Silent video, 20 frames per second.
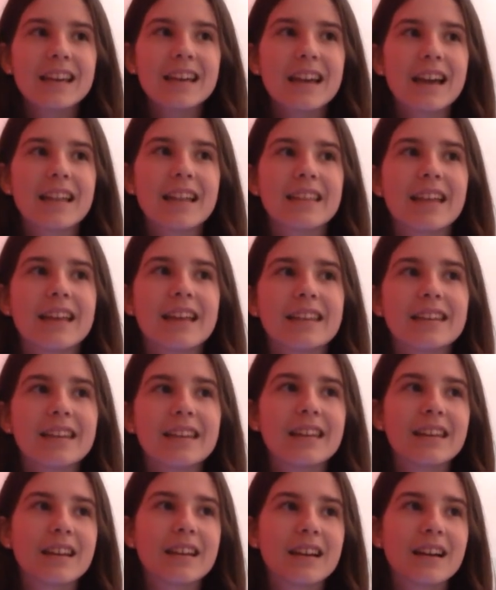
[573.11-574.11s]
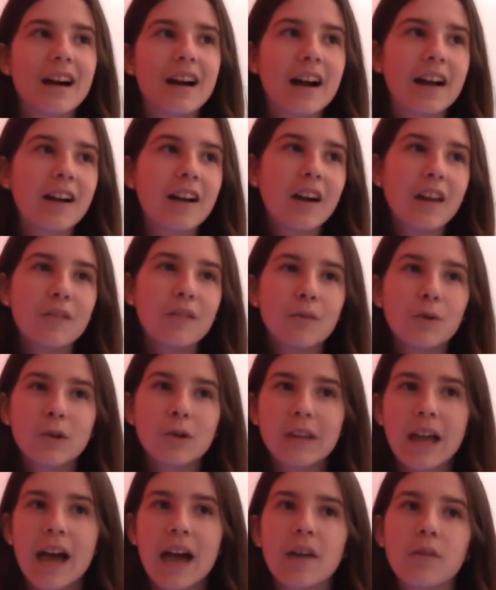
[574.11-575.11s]
And then I kind of thought
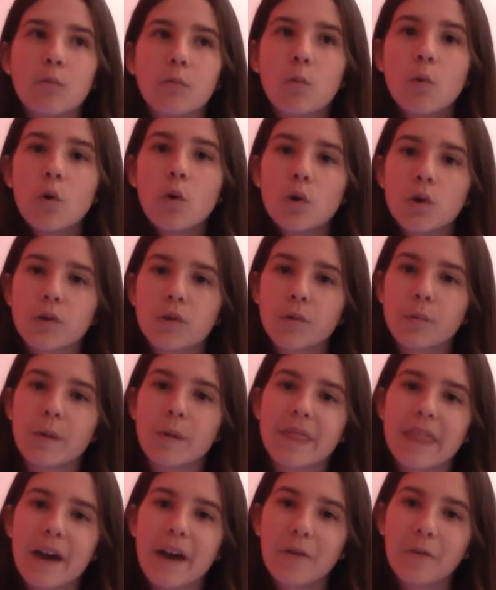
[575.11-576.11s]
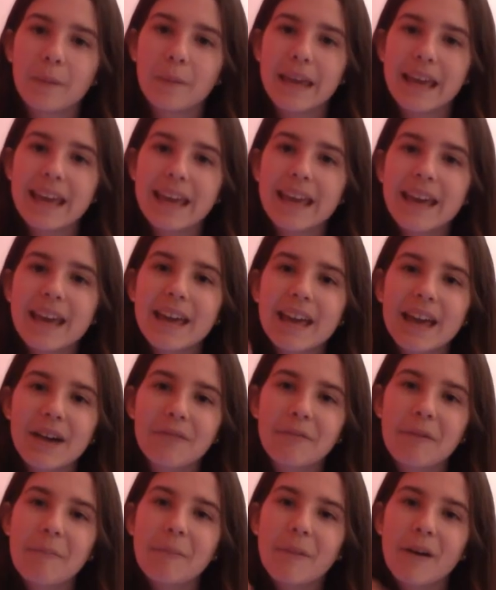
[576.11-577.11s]
dad walked without me
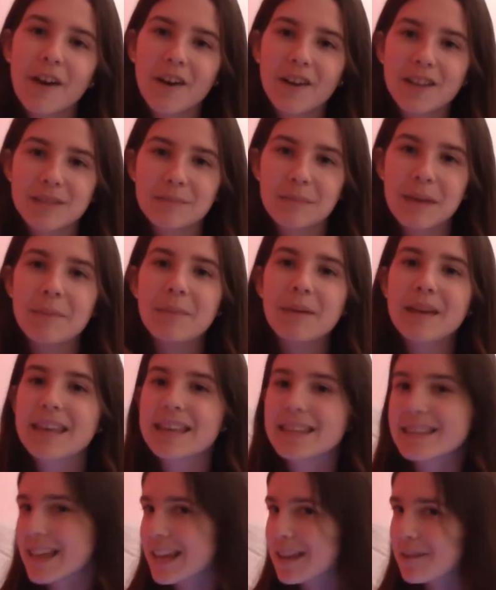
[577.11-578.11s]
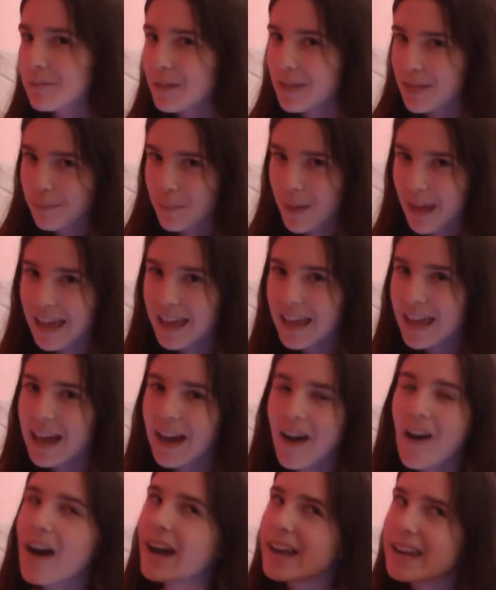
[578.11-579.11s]
and went past me, but he stayed with me.
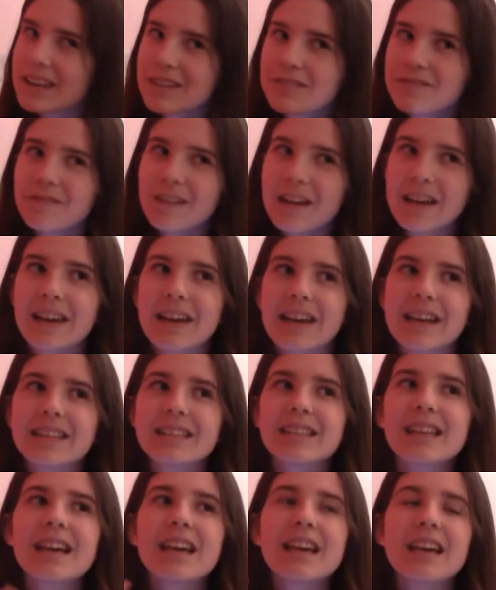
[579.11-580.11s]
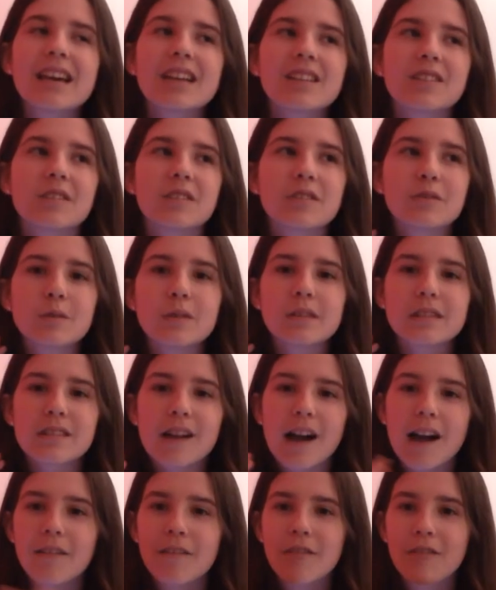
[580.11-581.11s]
I didn't realise. So I saw this
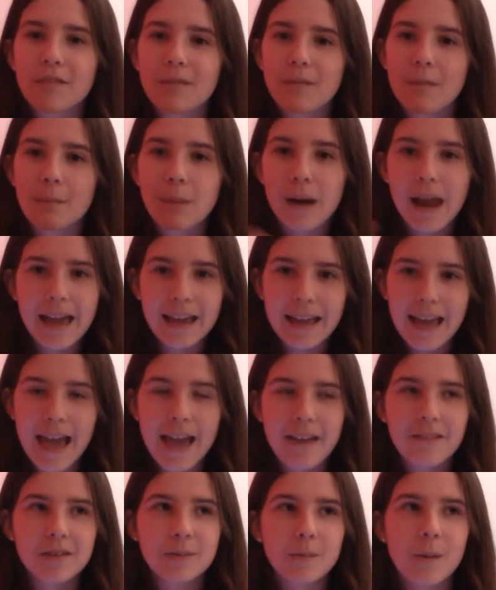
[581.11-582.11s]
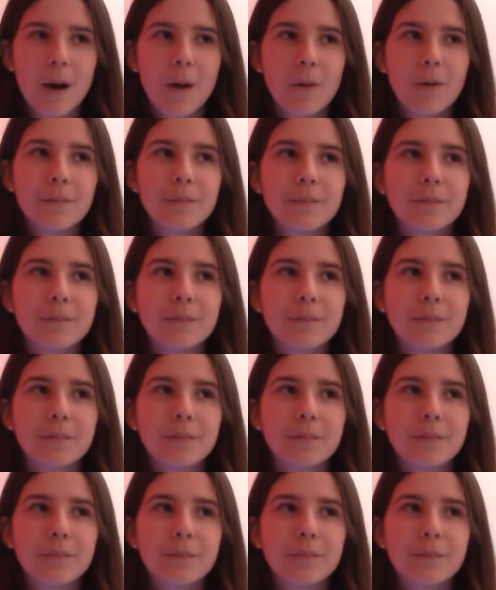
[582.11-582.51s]
guy with black hair as well,